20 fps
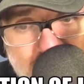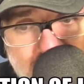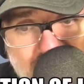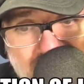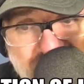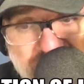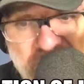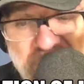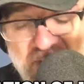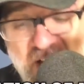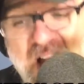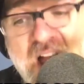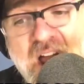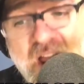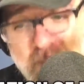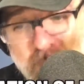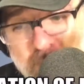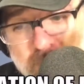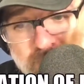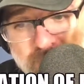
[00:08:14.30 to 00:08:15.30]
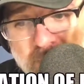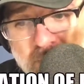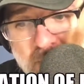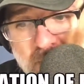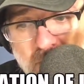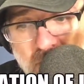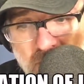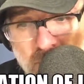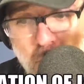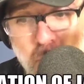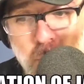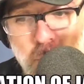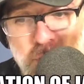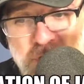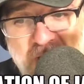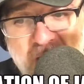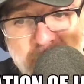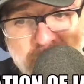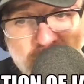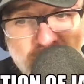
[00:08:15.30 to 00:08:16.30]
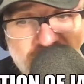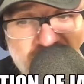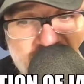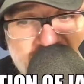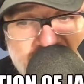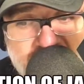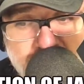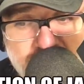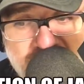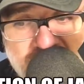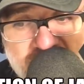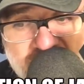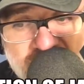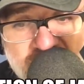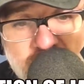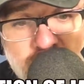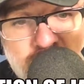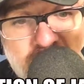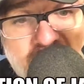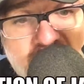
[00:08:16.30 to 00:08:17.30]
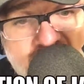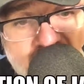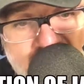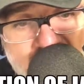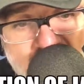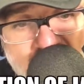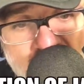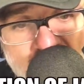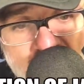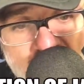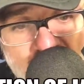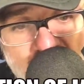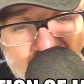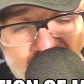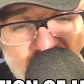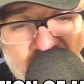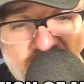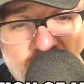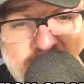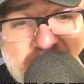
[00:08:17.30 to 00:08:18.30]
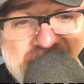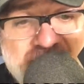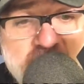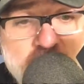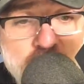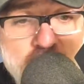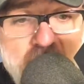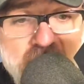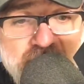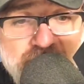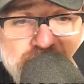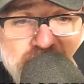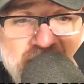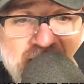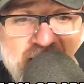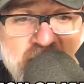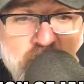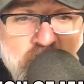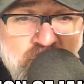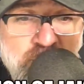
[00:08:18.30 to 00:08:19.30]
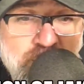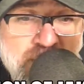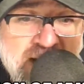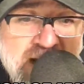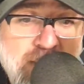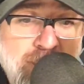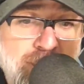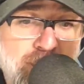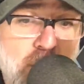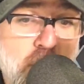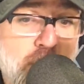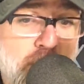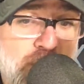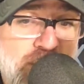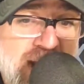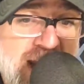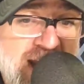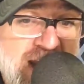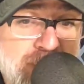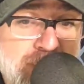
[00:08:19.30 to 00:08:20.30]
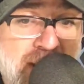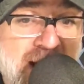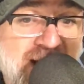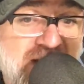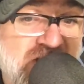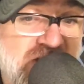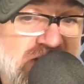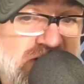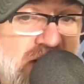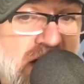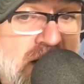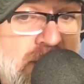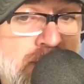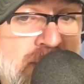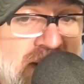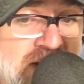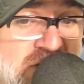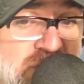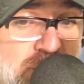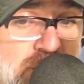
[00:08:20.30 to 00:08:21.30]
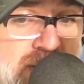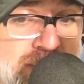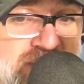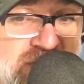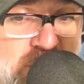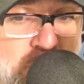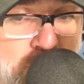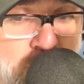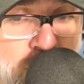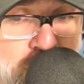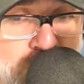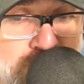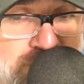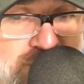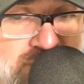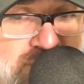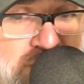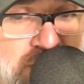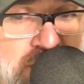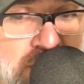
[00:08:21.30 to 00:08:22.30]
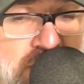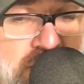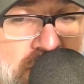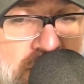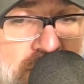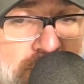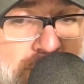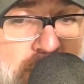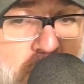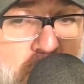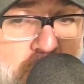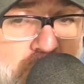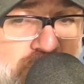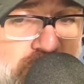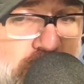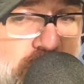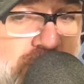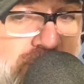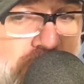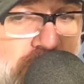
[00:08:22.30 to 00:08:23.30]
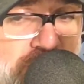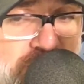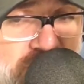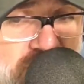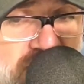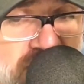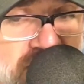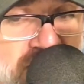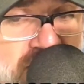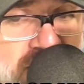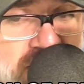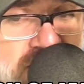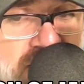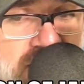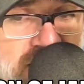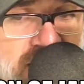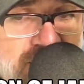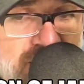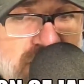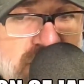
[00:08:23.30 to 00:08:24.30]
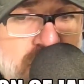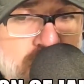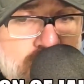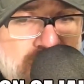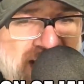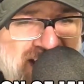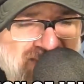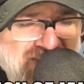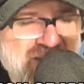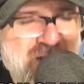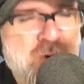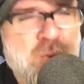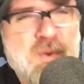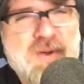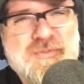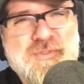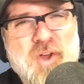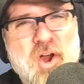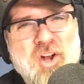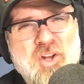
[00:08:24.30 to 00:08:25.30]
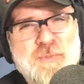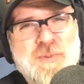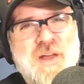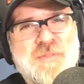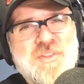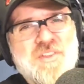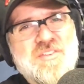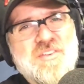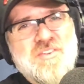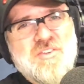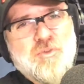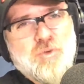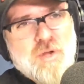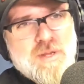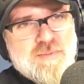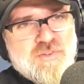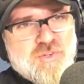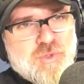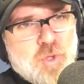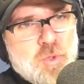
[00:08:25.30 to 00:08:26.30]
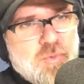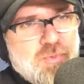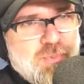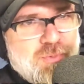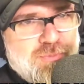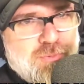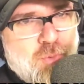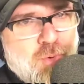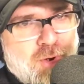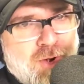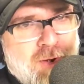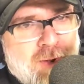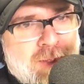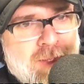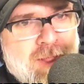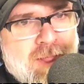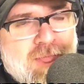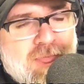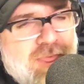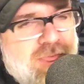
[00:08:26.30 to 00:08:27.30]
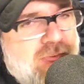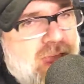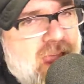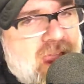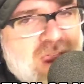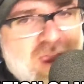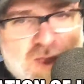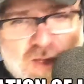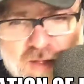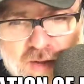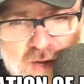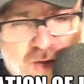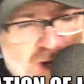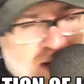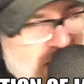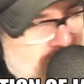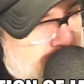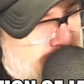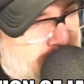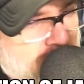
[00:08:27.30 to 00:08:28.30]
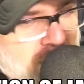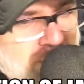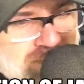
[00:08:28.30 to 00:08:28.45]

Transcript: At the time, a local chapter of the NAACP said the Betsy Ross flag was being appropriated by some extremist groups opposed to diversity in the U.S. We've talked about these extremist groups before. They number